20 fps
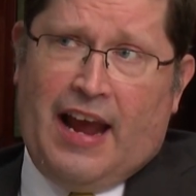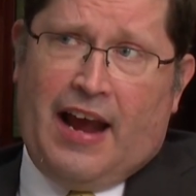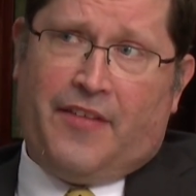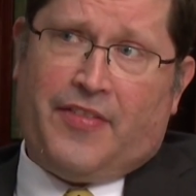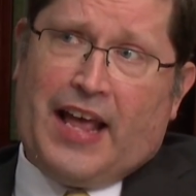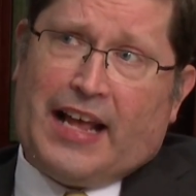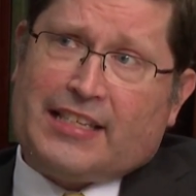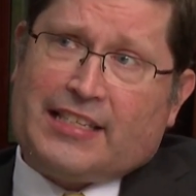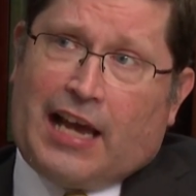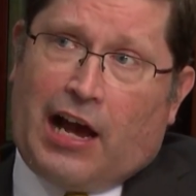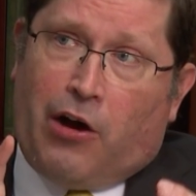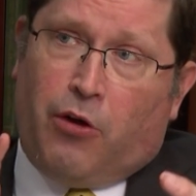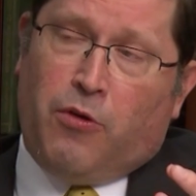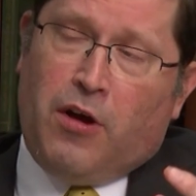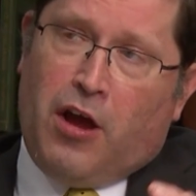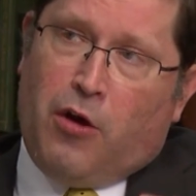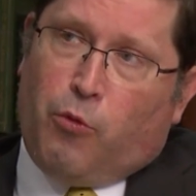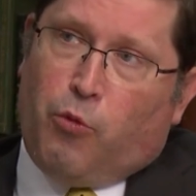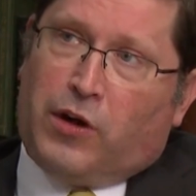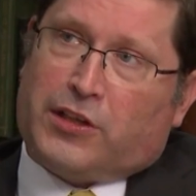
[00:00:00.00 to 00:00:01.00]
And that's how
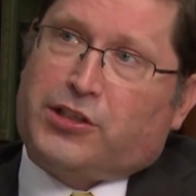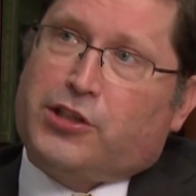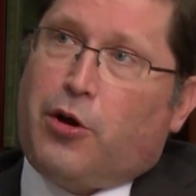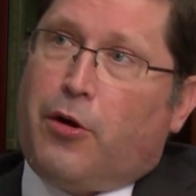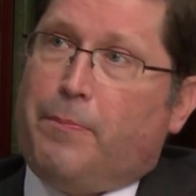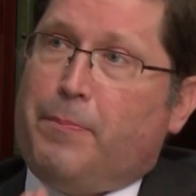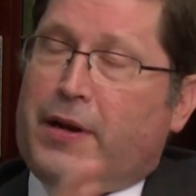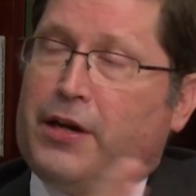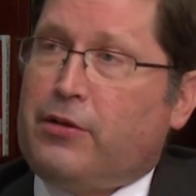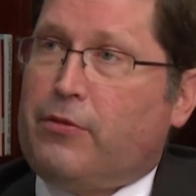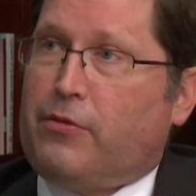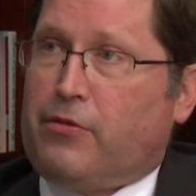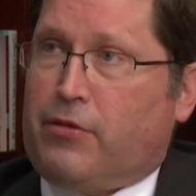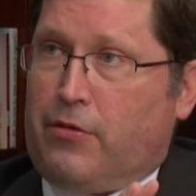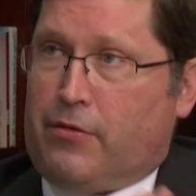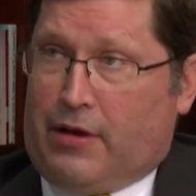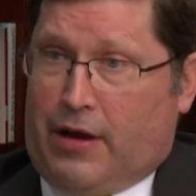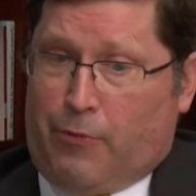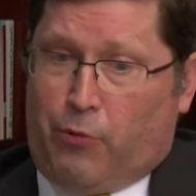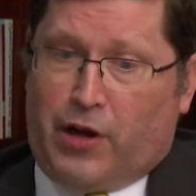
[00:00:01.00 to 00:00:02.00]
what
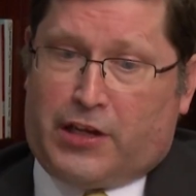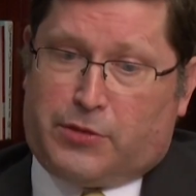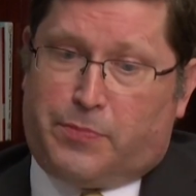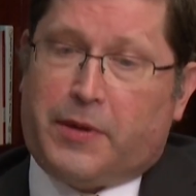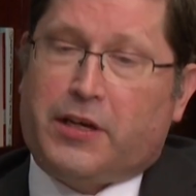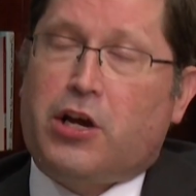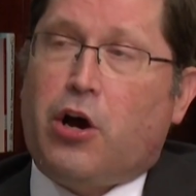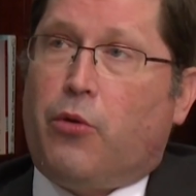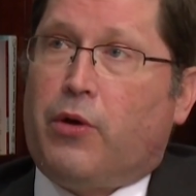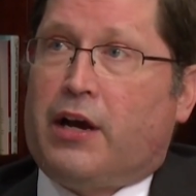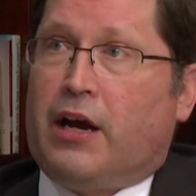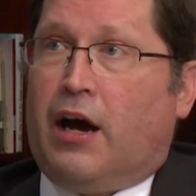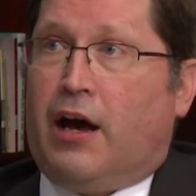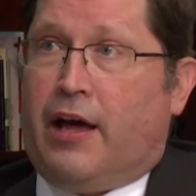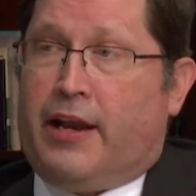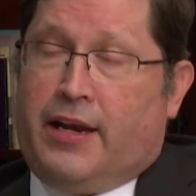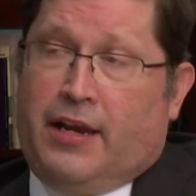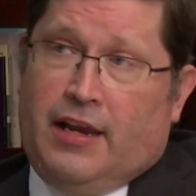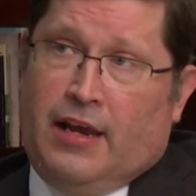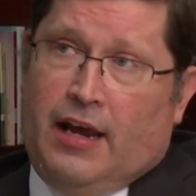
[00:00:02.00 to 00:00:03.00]
has been going
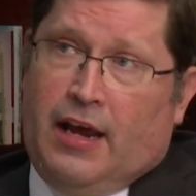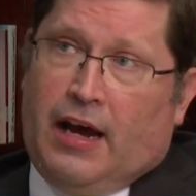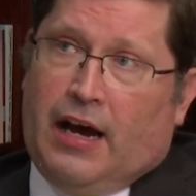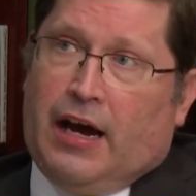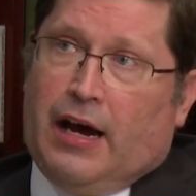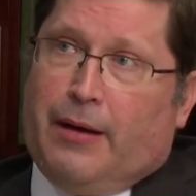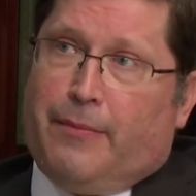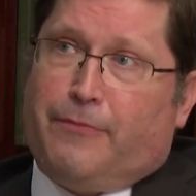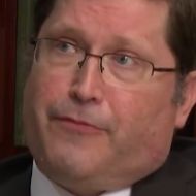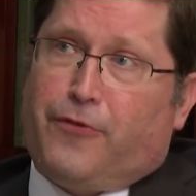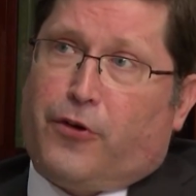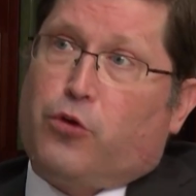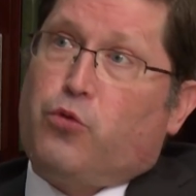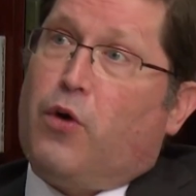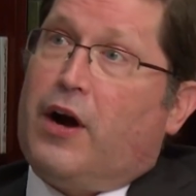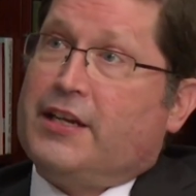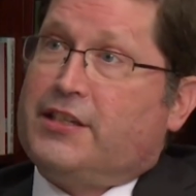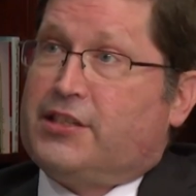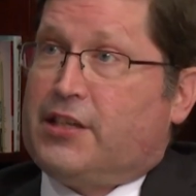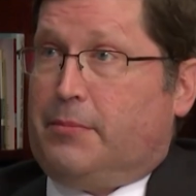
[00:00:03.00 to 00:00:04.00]
on for
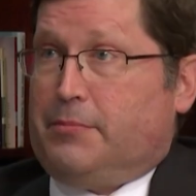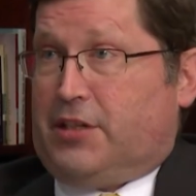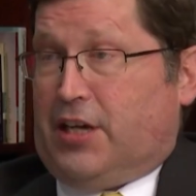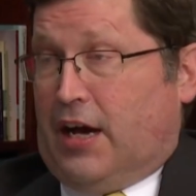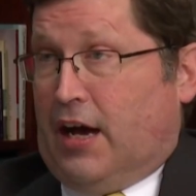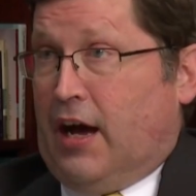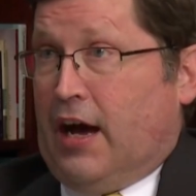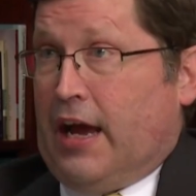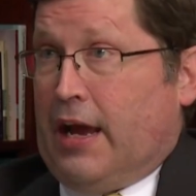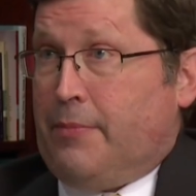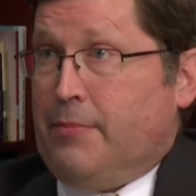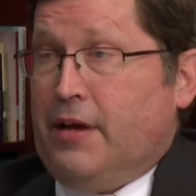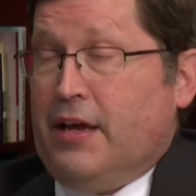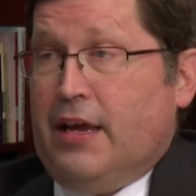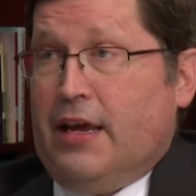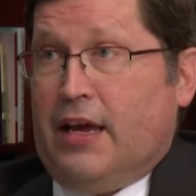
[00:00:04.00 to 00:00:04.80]
quite some time